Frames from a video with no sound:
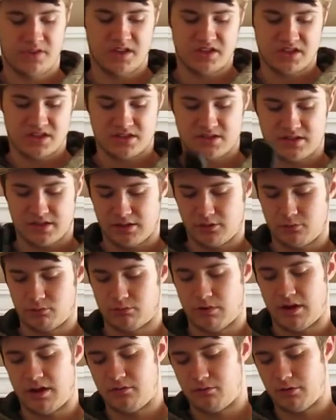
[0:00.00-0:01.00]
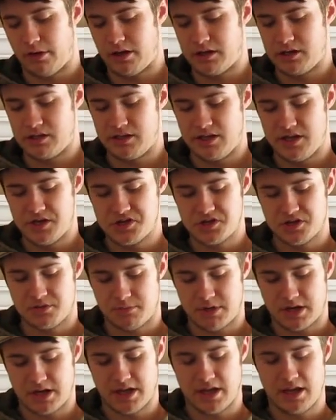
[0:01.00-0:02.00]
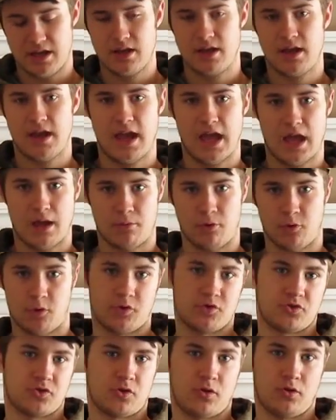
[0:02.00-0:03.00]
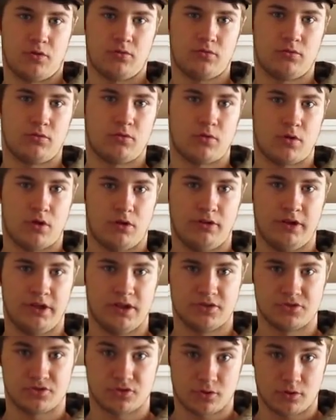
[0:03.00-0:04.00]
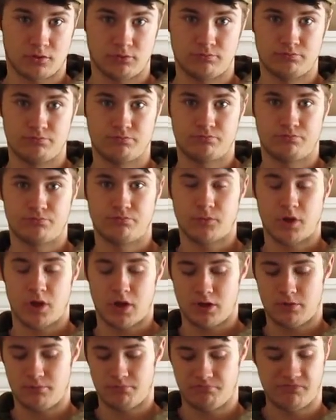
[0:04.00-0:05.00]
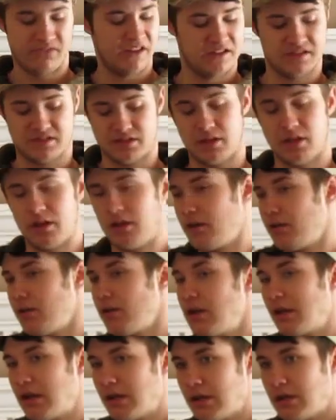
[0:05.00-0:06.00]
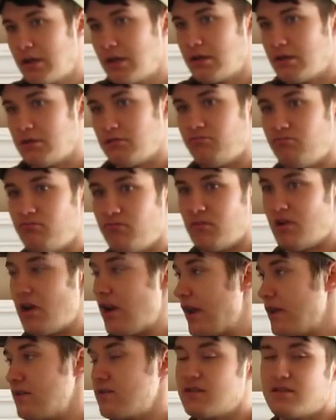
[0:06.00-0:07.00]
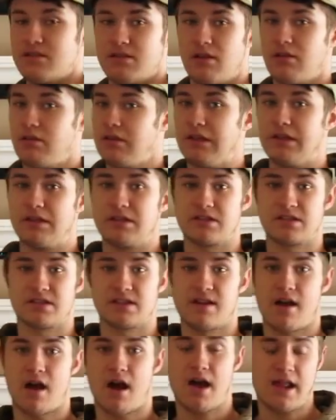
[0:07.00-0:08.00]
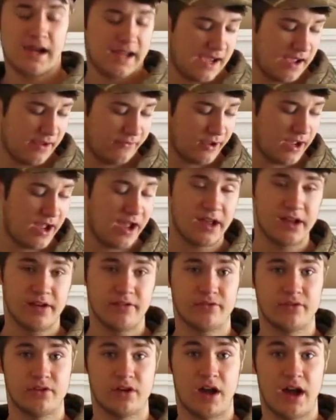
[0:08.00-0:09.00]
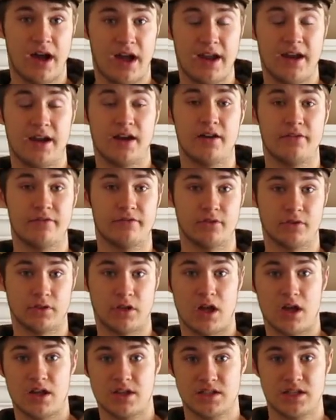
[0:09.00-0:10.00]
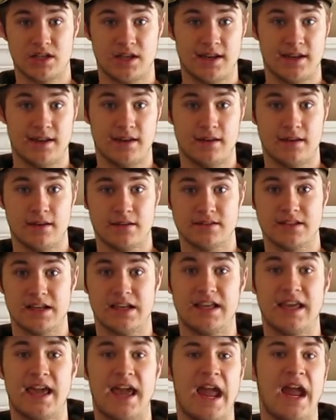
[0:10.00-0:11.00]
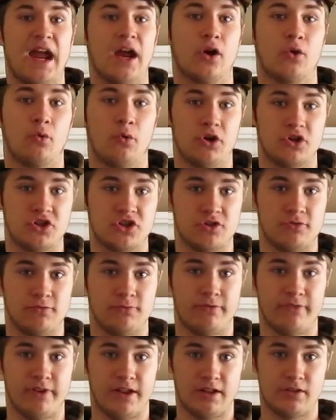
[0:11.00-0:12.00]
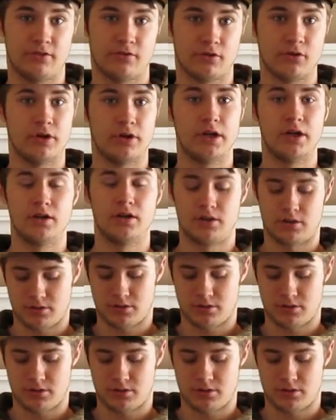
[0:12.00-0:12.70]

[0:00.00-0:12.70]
This is a great way to teach somebody ammo control, quality control. This gun necessarily does not have a high enough velocity to care what you feed through it.